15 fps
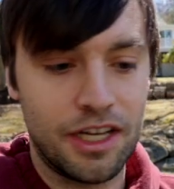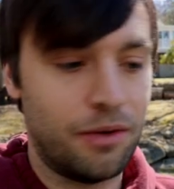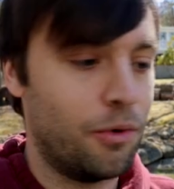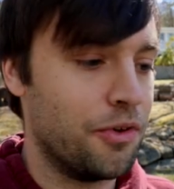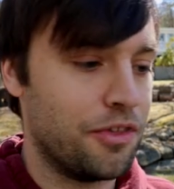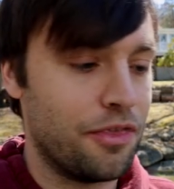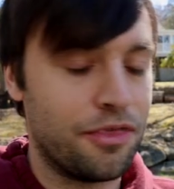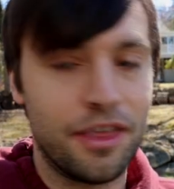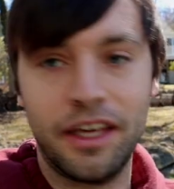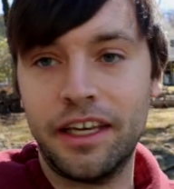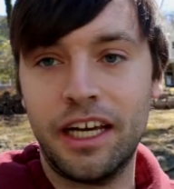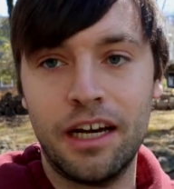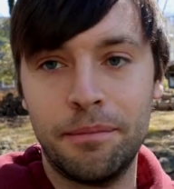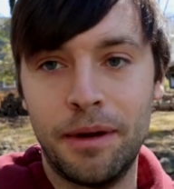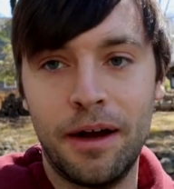I wasn't
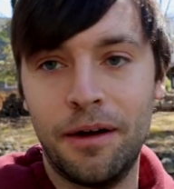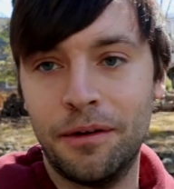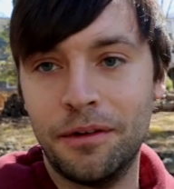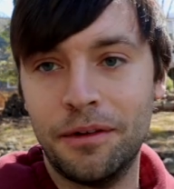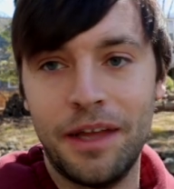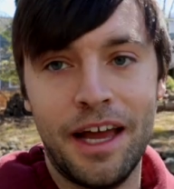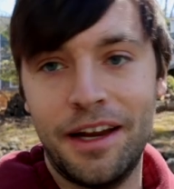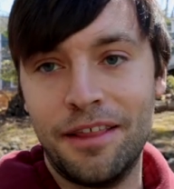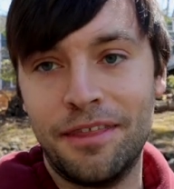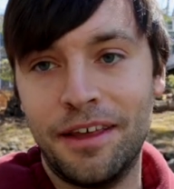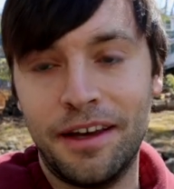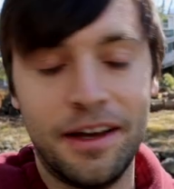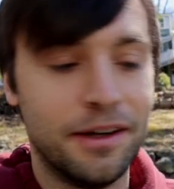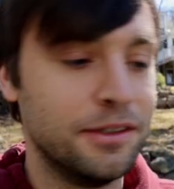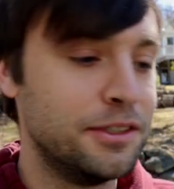thinking about
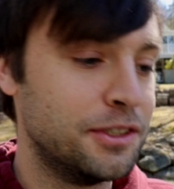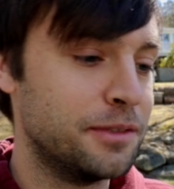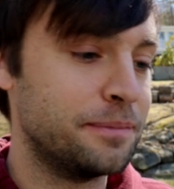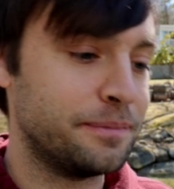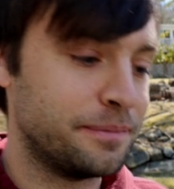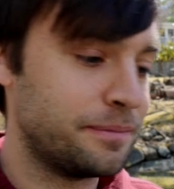anything else.